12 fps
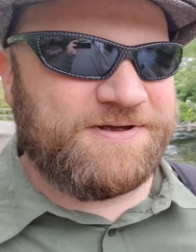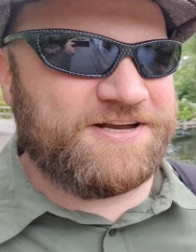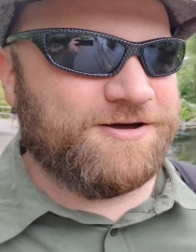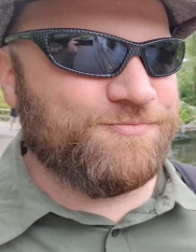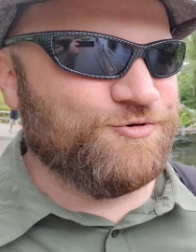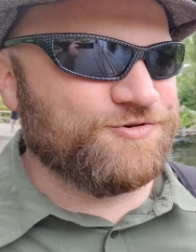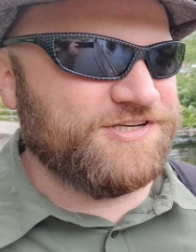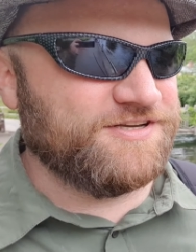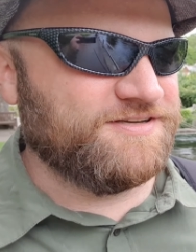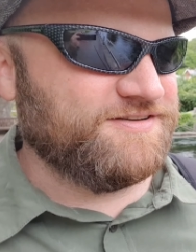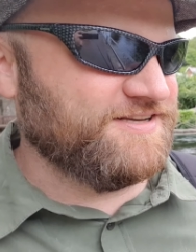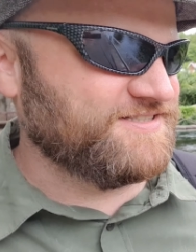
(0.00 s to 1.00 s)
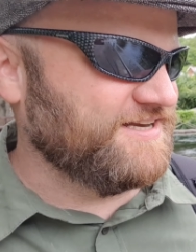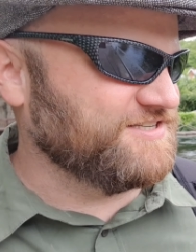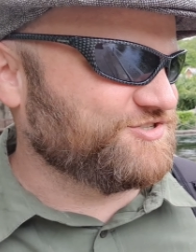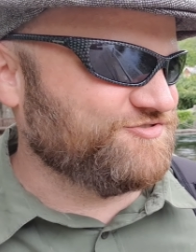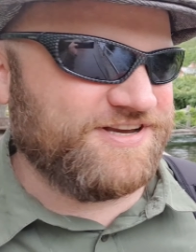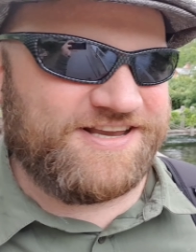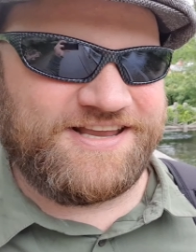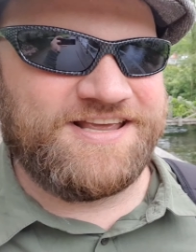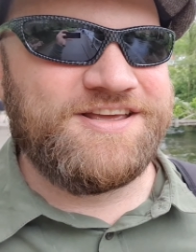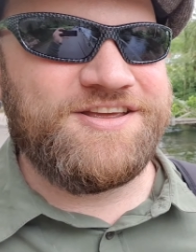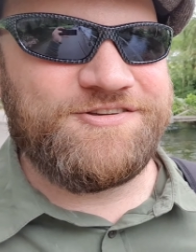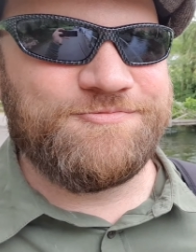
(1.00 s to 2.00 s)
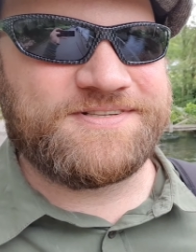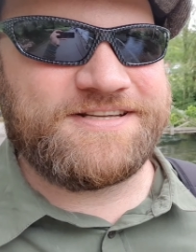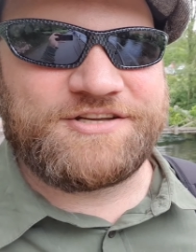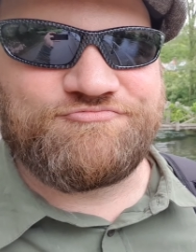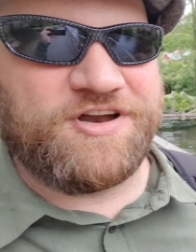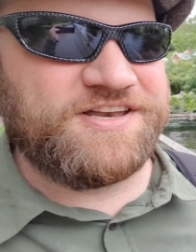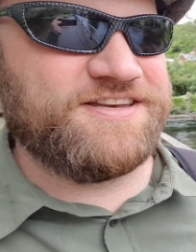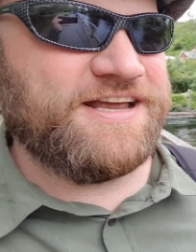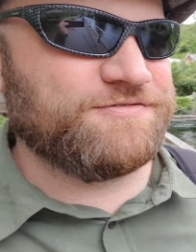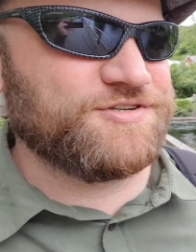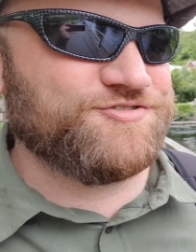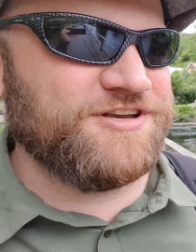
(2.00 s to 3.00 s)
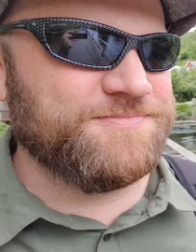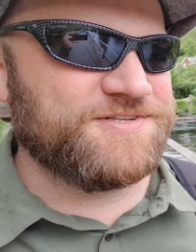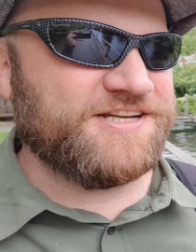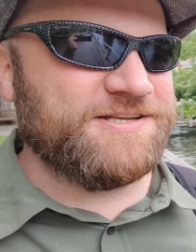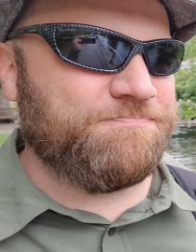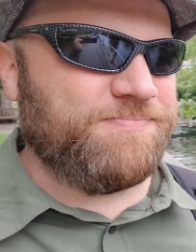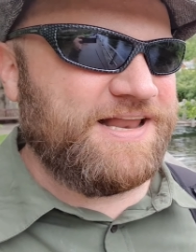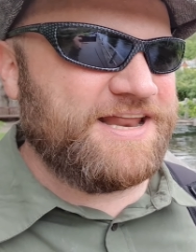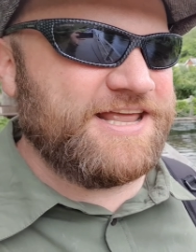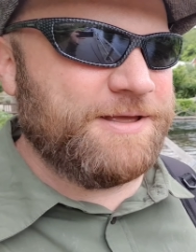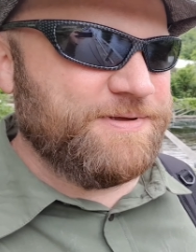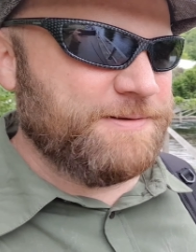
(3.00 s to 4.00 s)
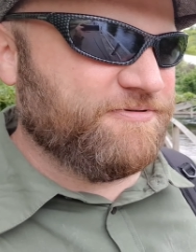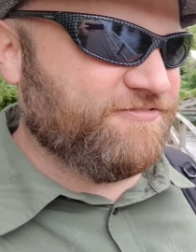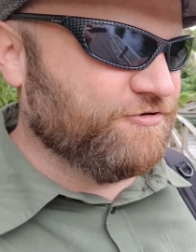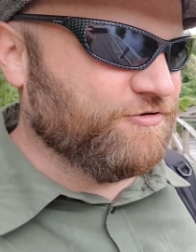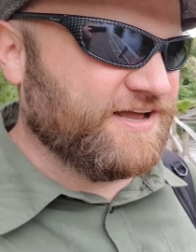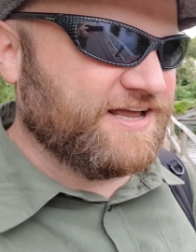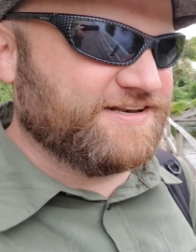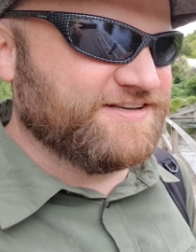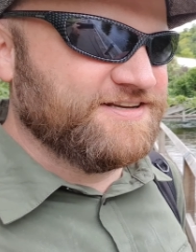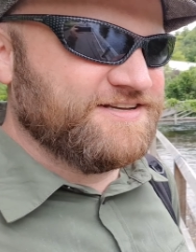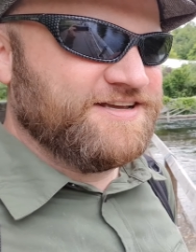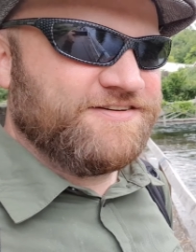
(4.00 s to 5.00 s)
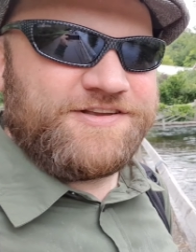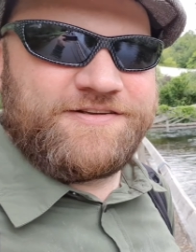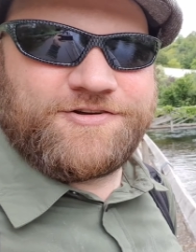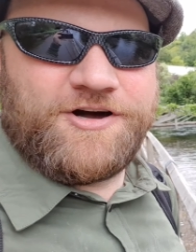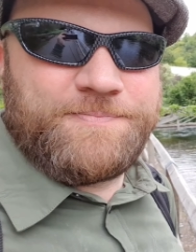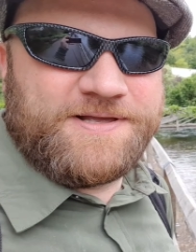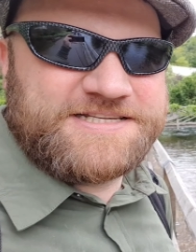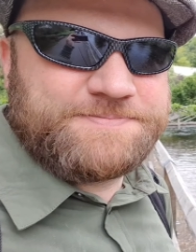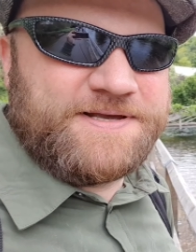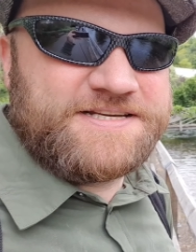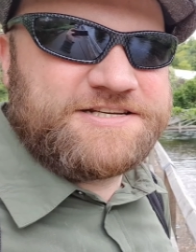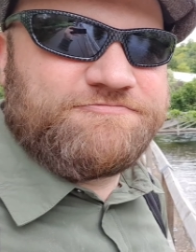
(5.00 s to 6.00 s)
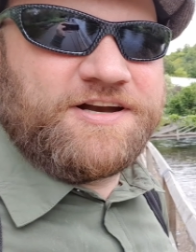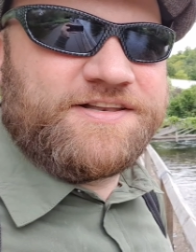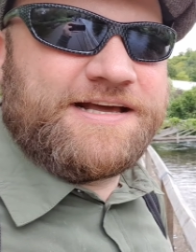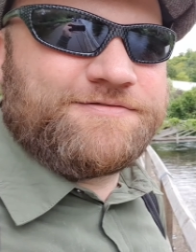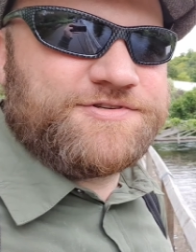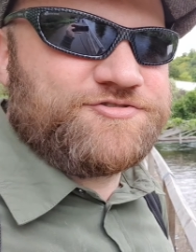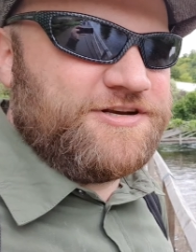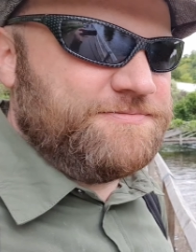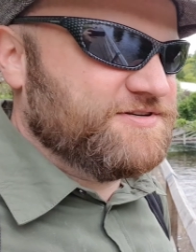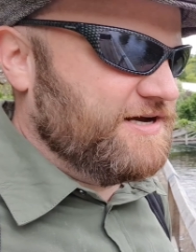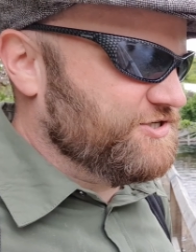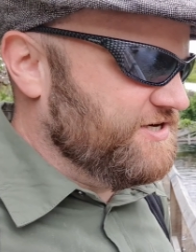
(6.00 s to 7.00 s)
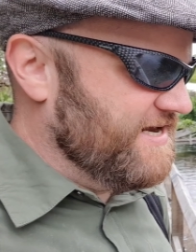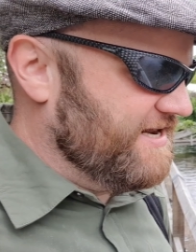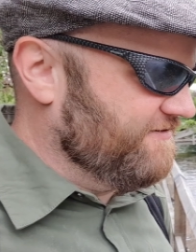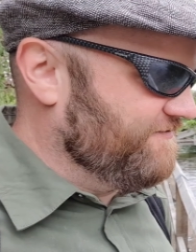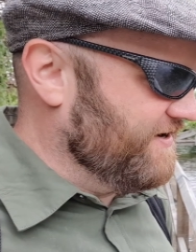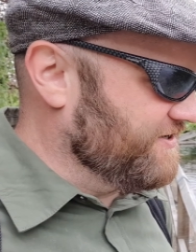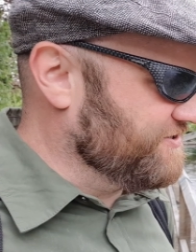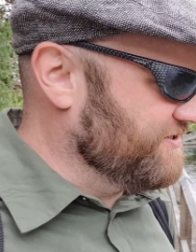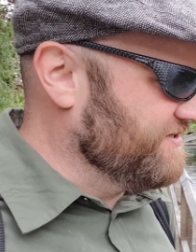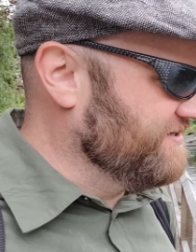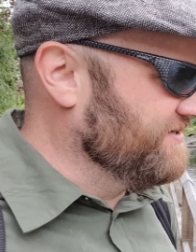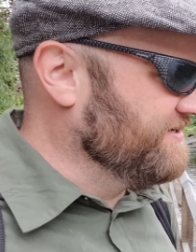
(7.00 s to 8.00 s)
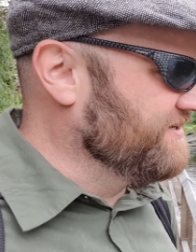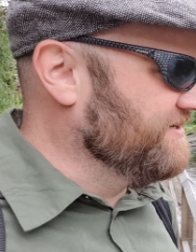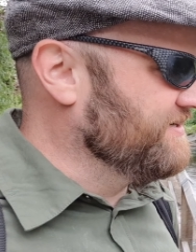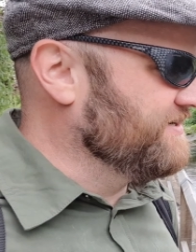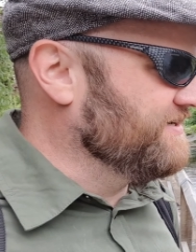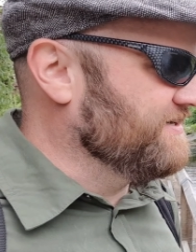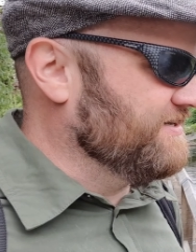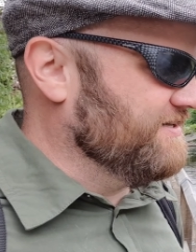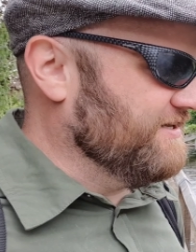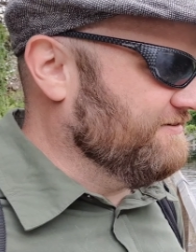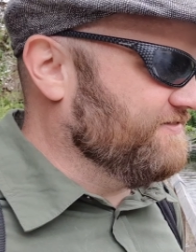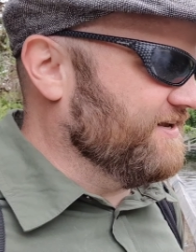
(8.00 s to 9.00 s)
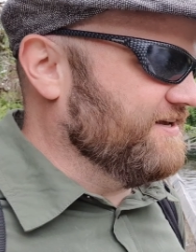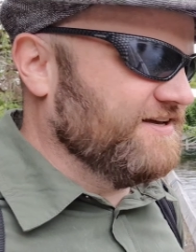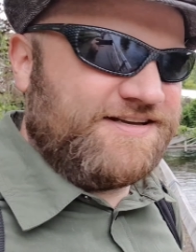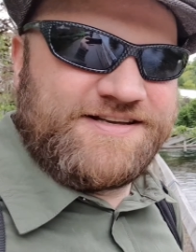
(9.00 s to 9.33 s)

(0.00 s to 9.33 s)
back up water is, is tricky. You almost have to run downstream, so you have to plan it a bit beforehand. That you've got a bit of space to run downstream to actually net the fish. Lovely.